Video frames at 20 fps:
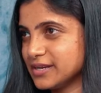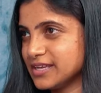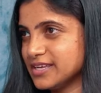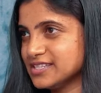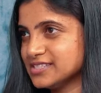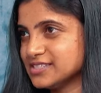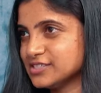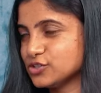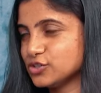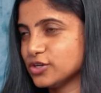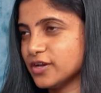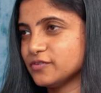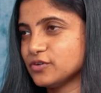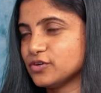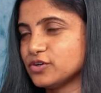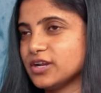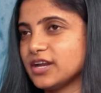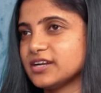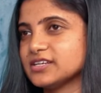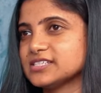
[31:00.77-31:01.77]
place? Do you have
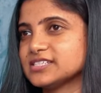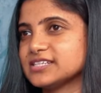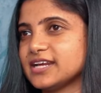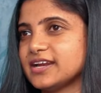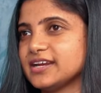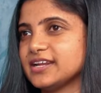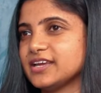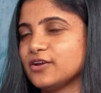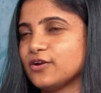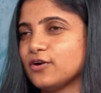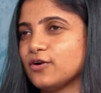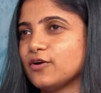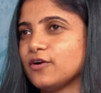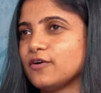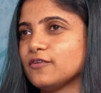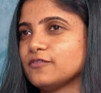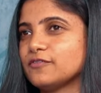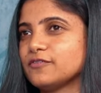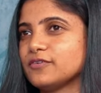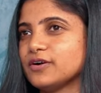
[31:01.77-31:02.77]
a good understanding
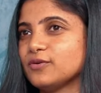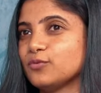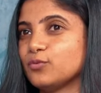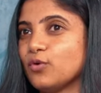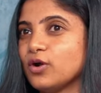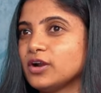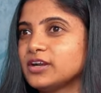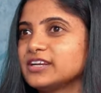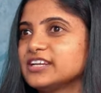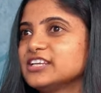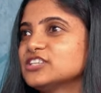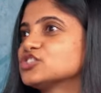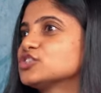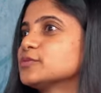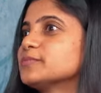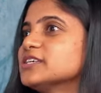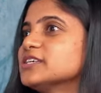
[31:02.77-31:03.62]
of what needs to